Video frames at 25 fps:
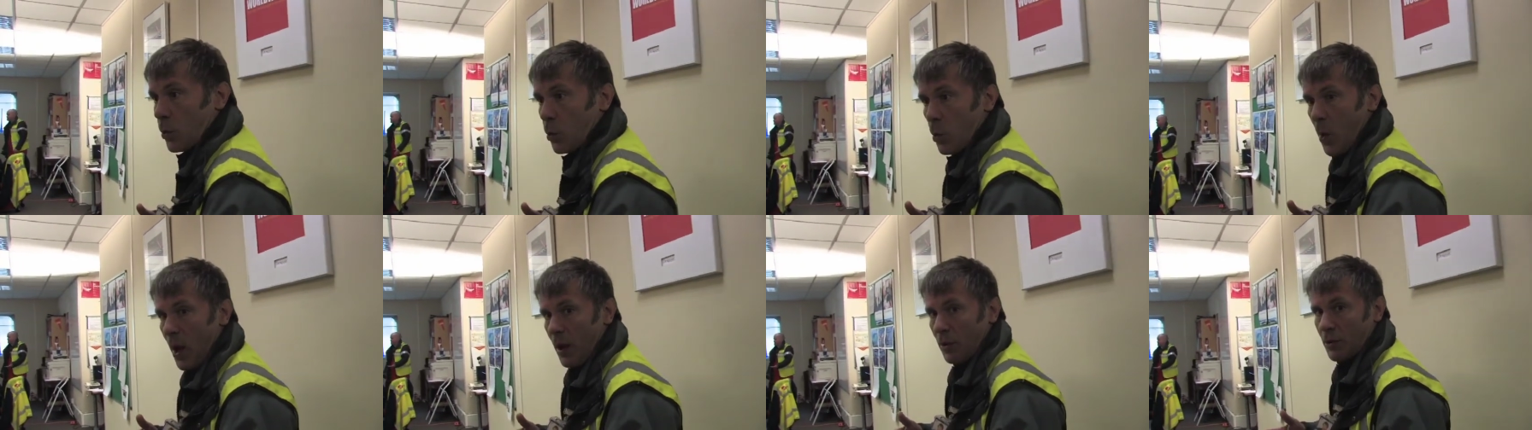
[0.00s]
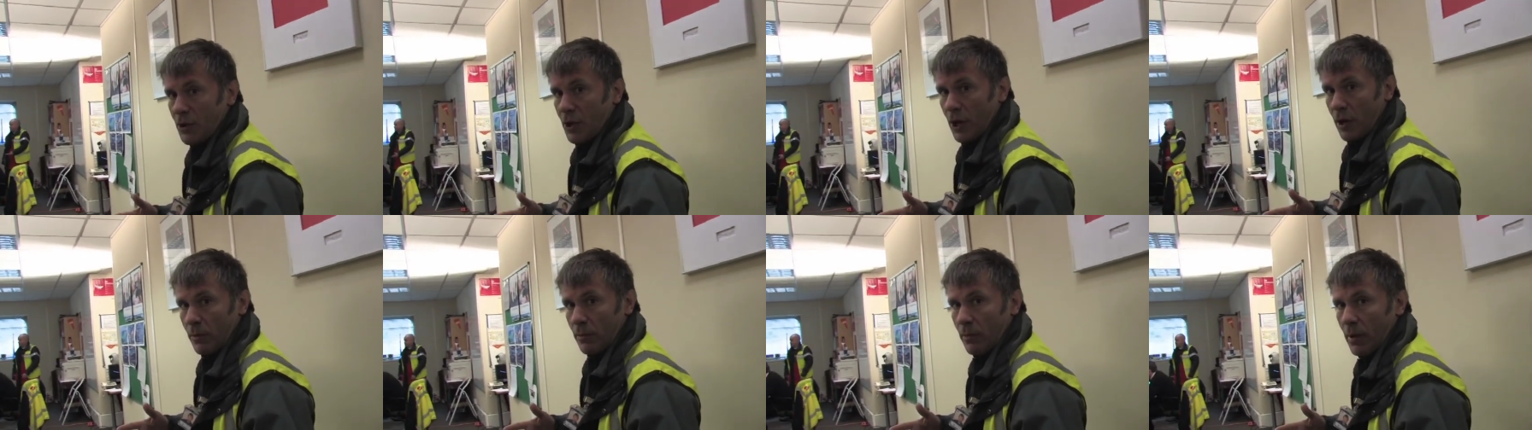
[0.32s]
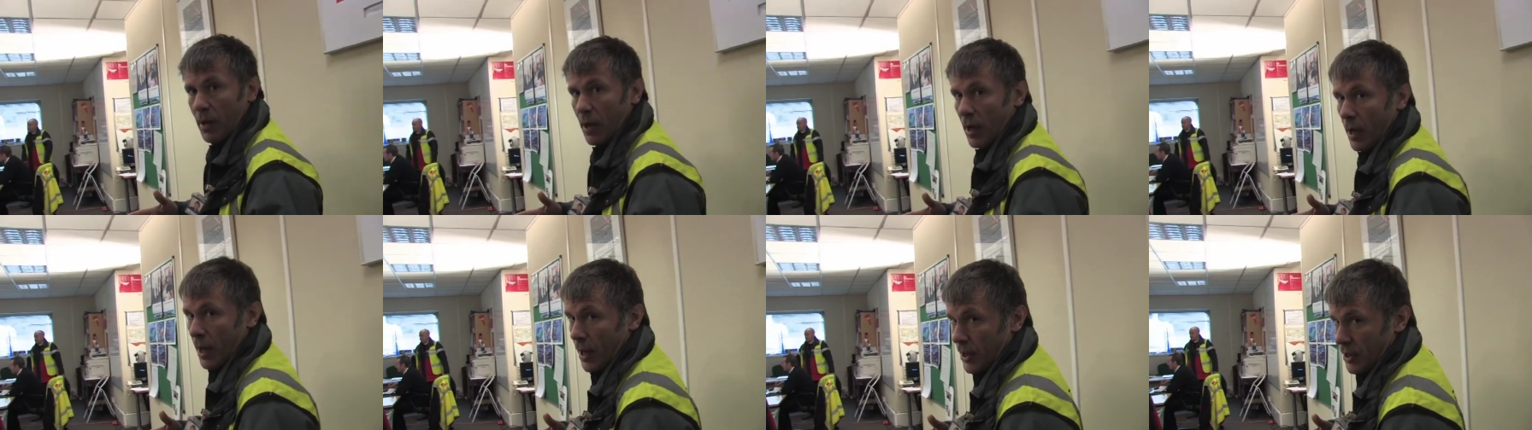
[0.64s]
Welcome
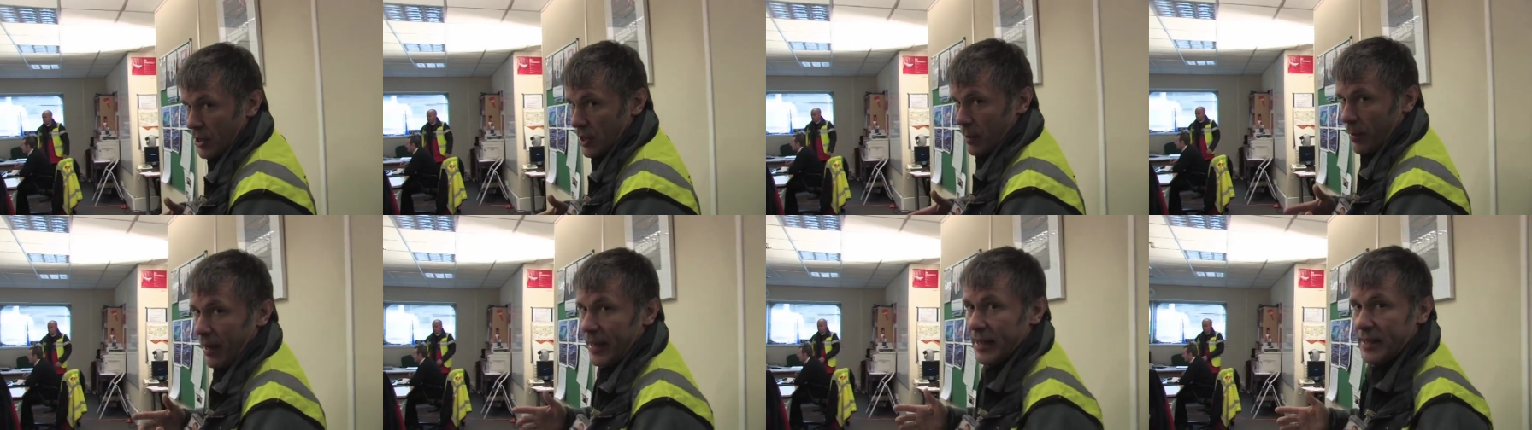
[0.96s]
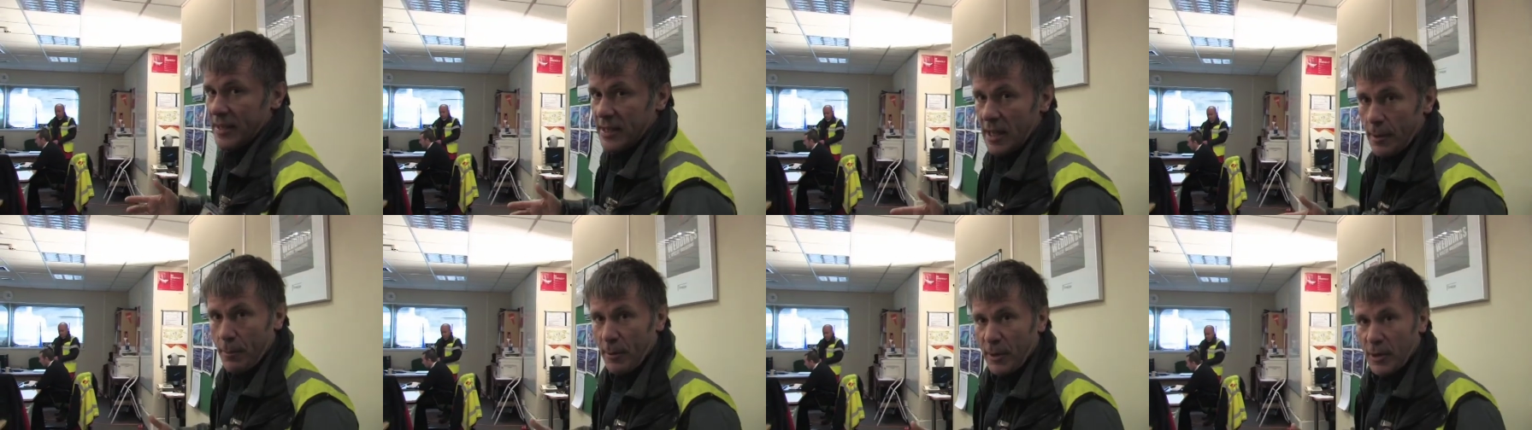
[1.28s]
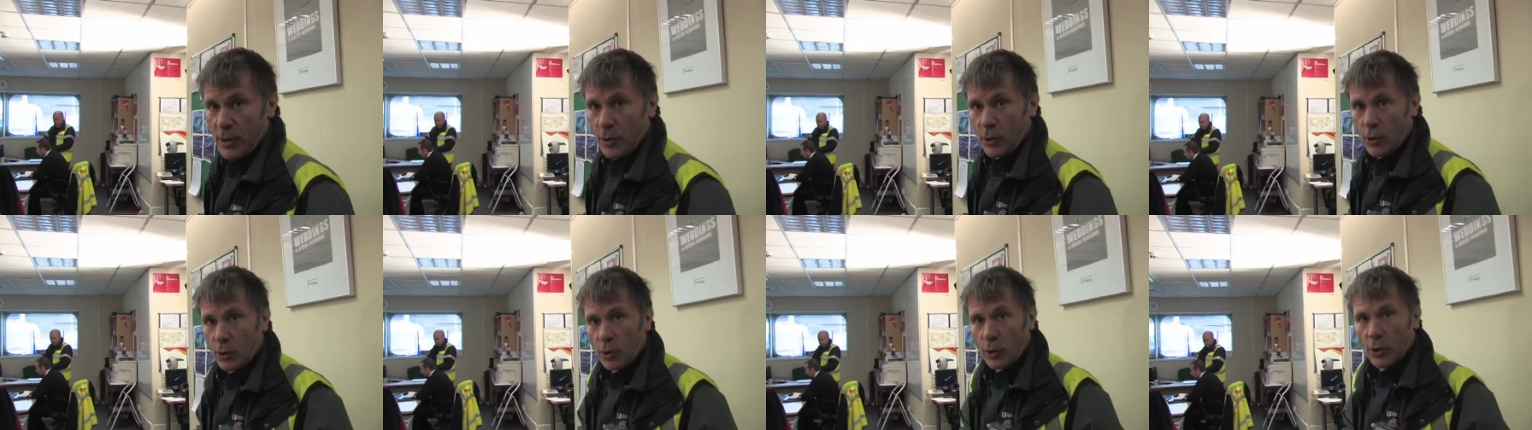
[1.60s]
to a
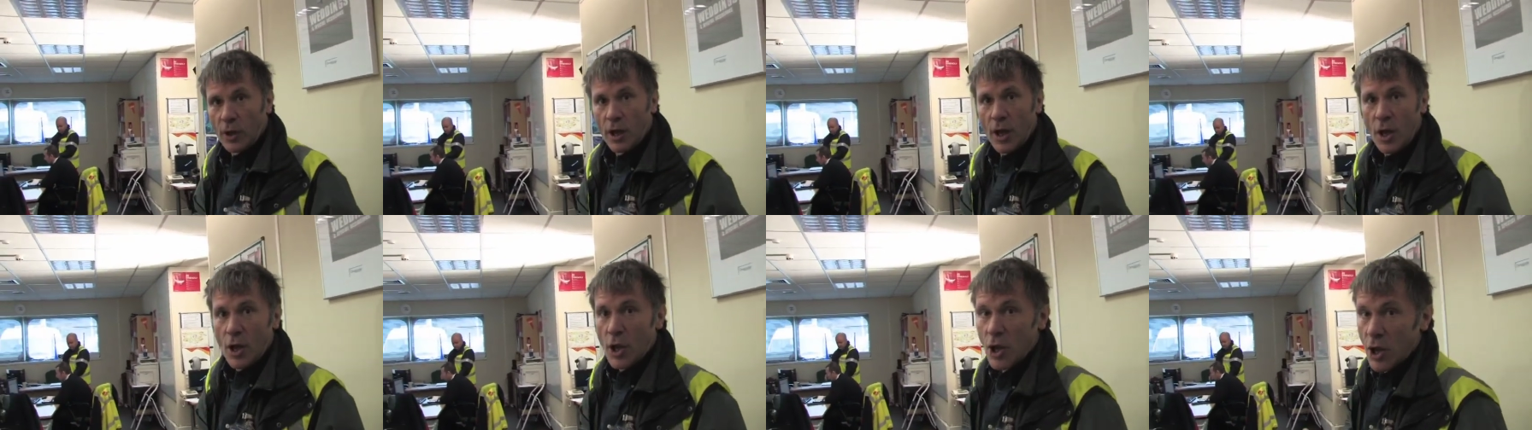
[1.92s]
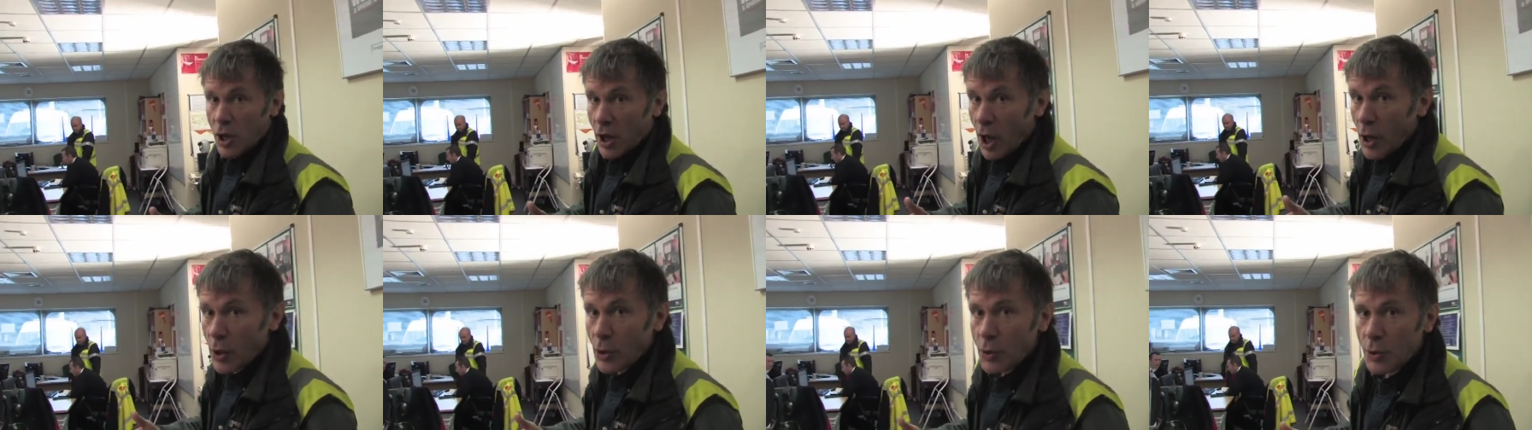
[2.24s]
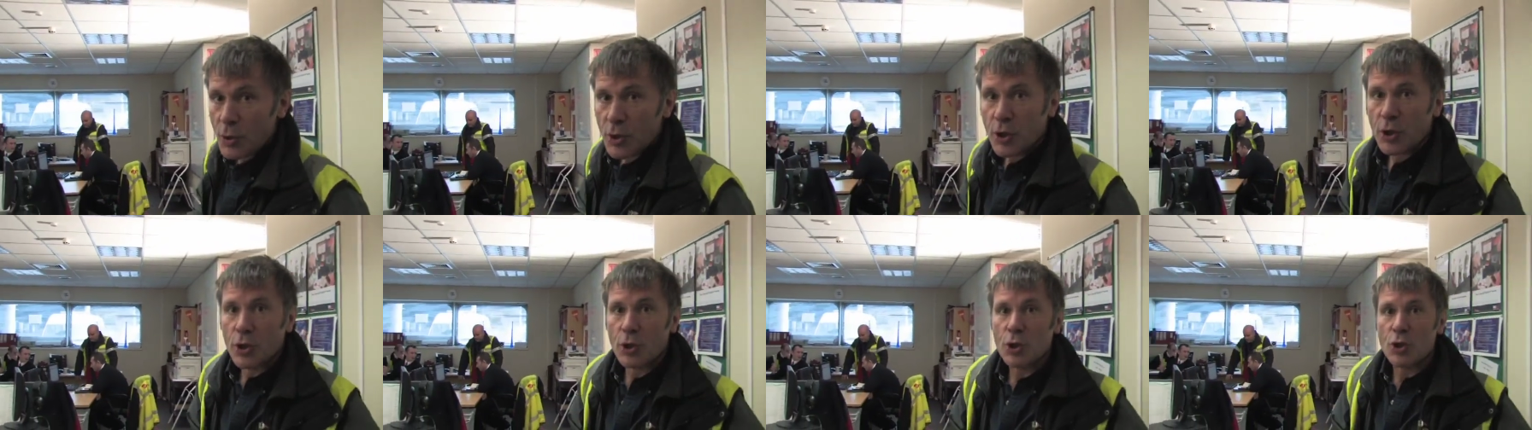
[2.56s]
typical
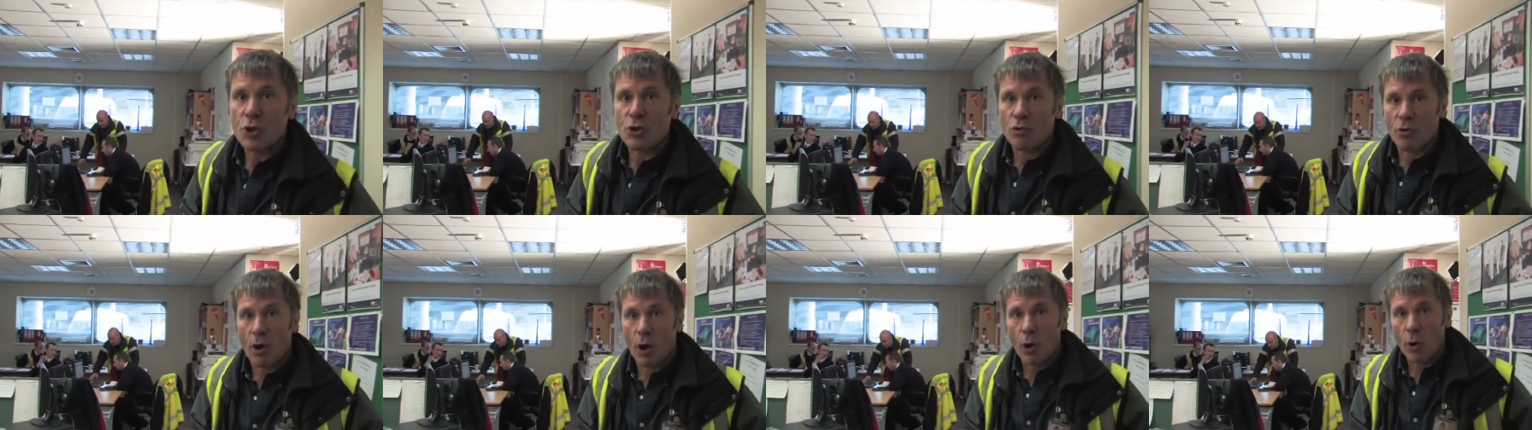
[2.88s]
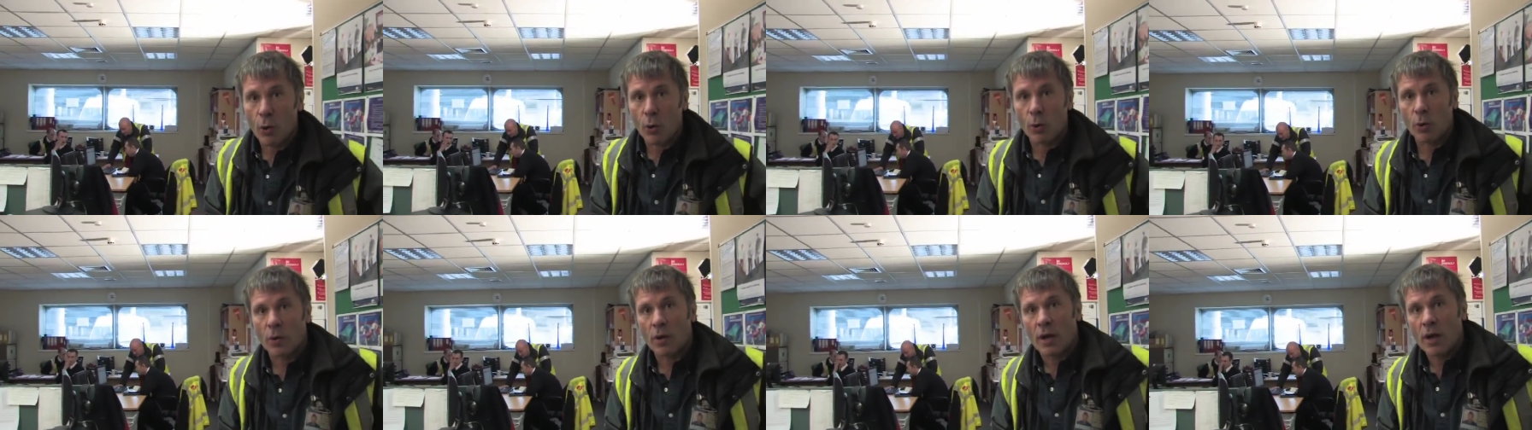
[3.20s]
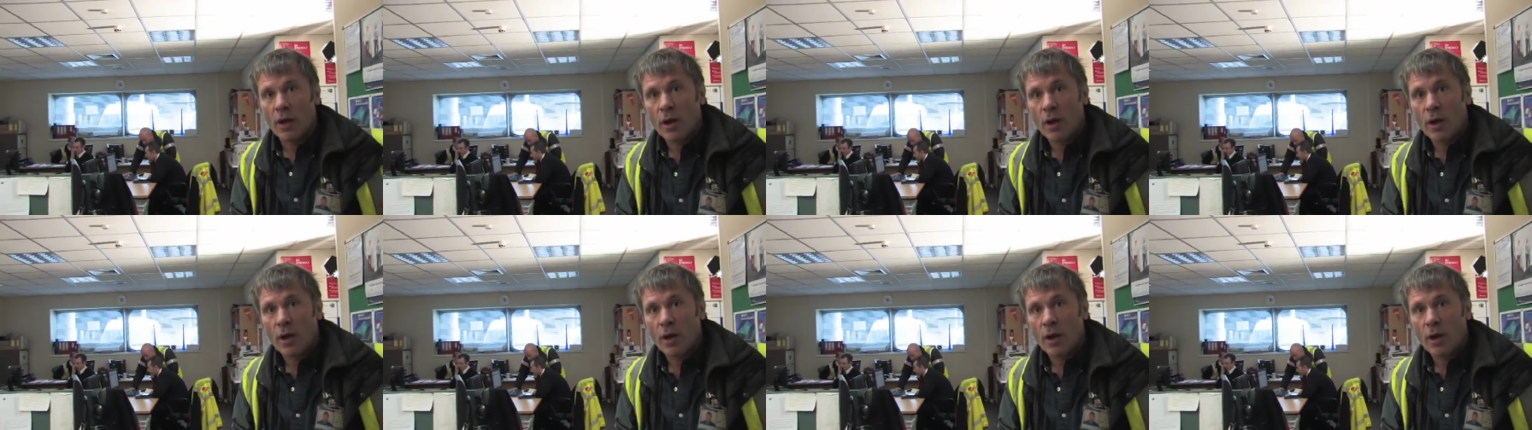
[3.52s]
Load Control